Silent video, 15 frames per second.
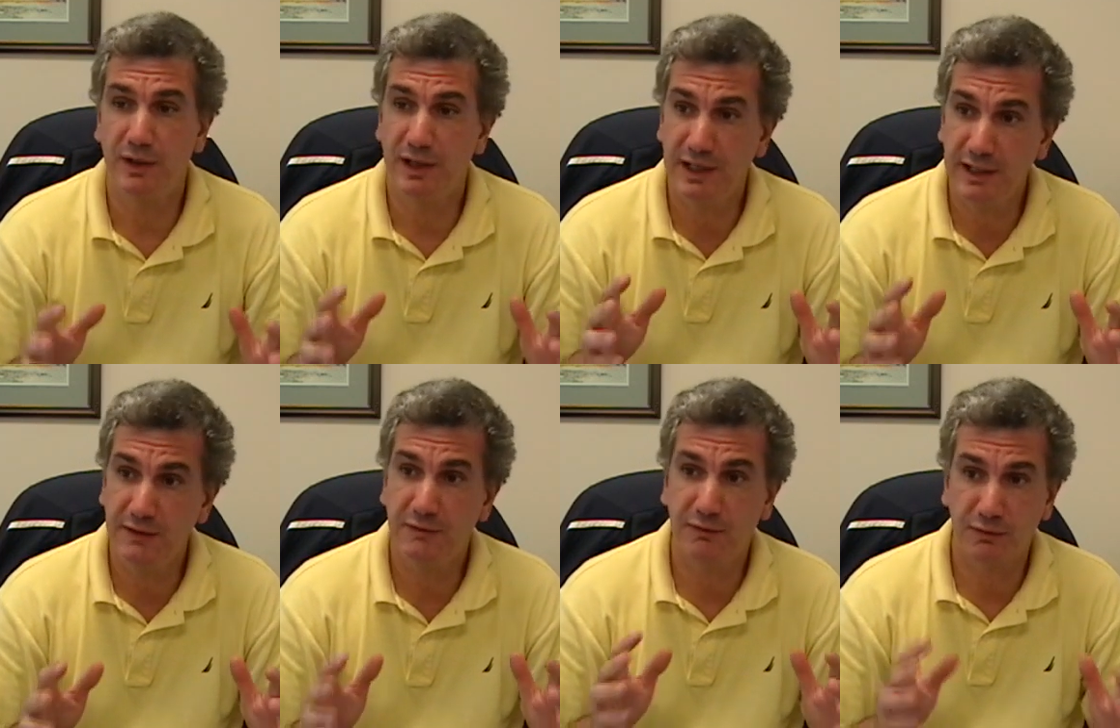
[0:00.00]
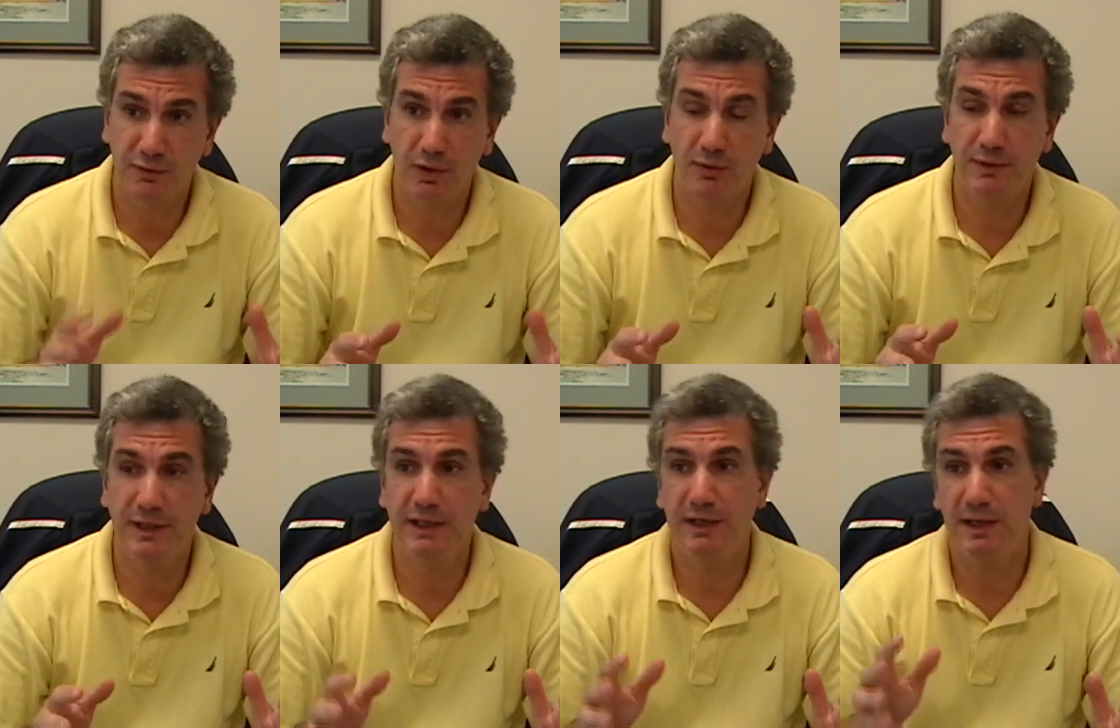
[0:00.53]
He
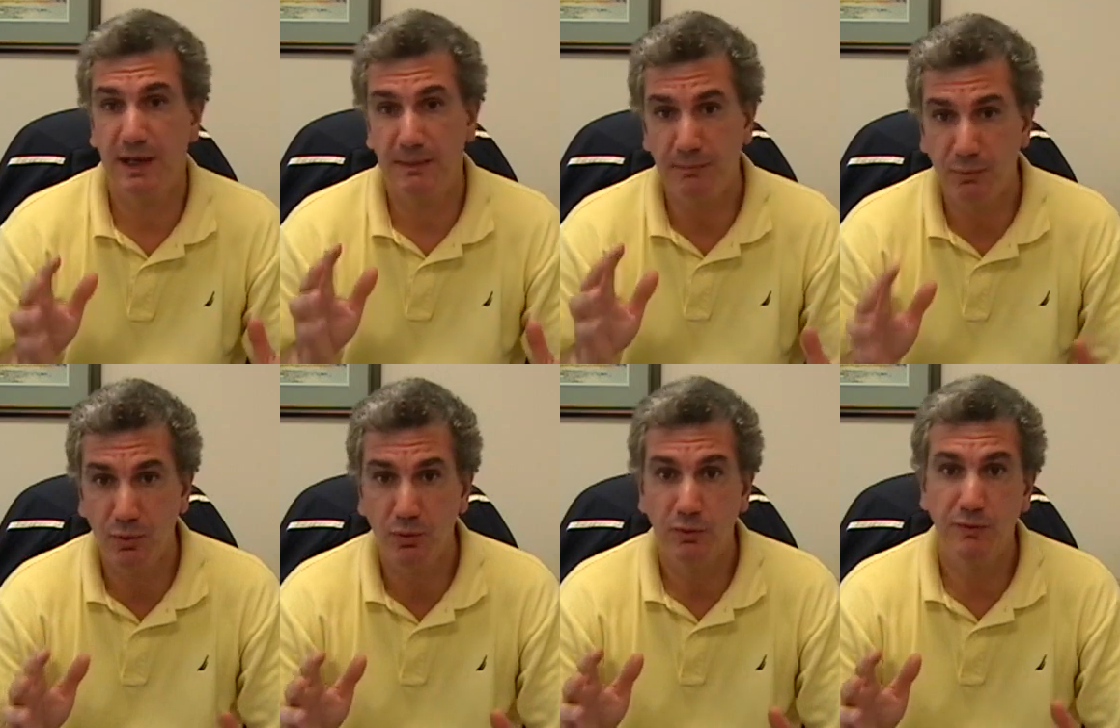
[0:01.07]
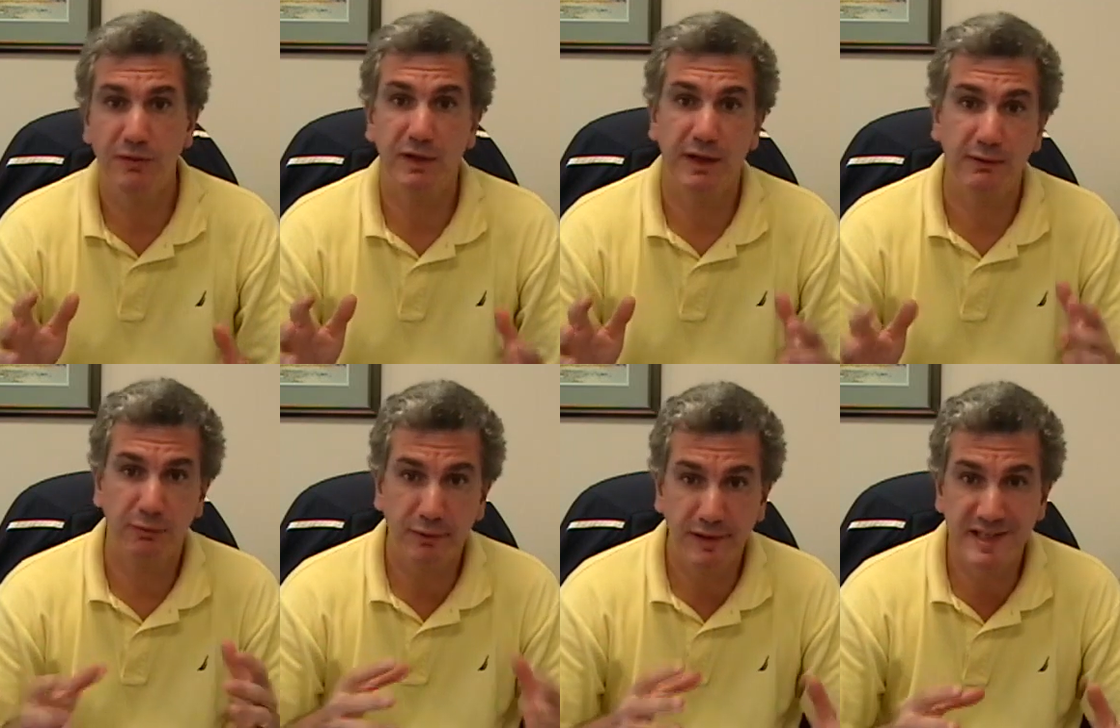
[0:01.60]
flurried and moved,
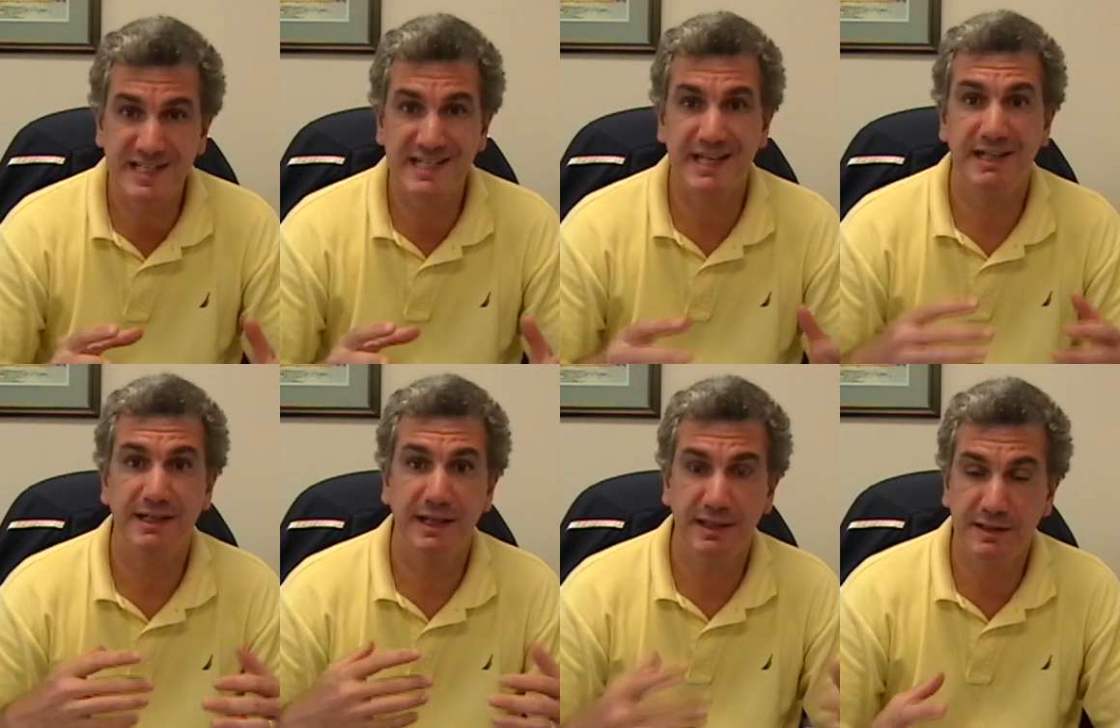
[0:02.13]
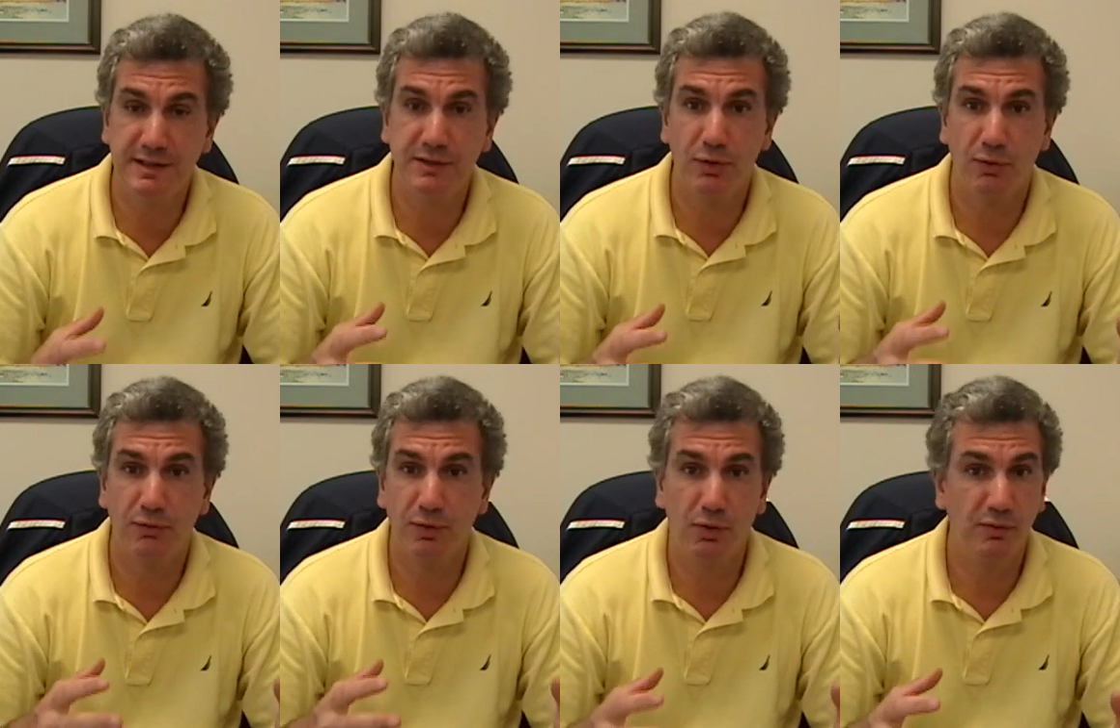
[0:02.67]
reset, and did it
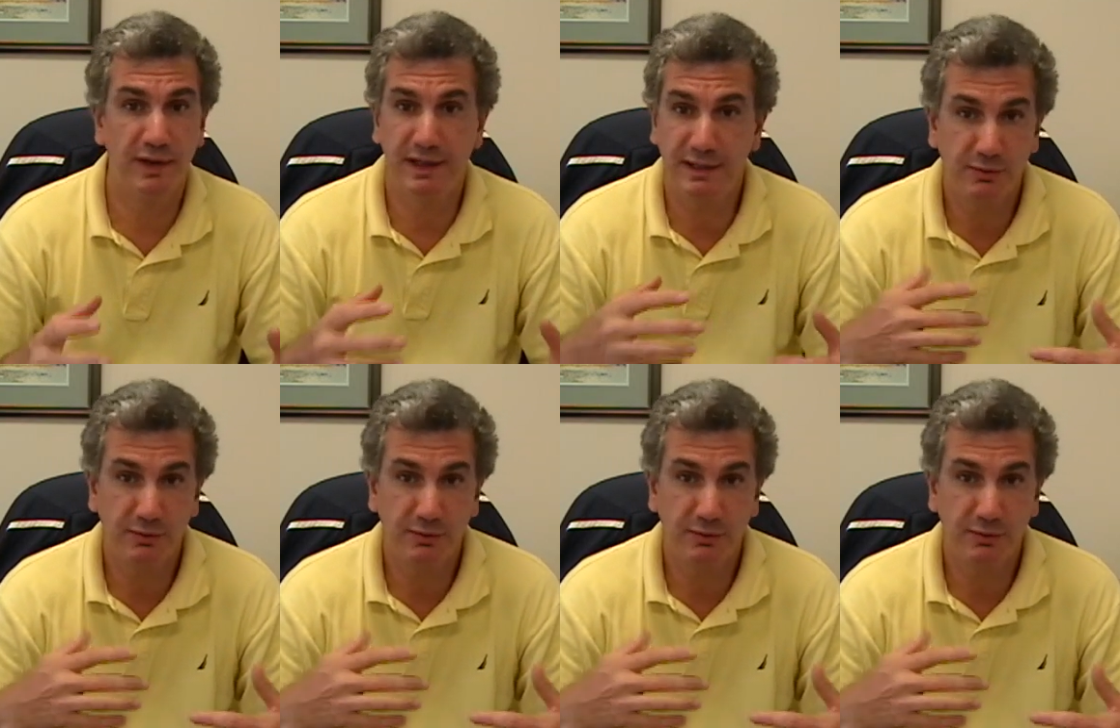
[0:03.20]
over and over again.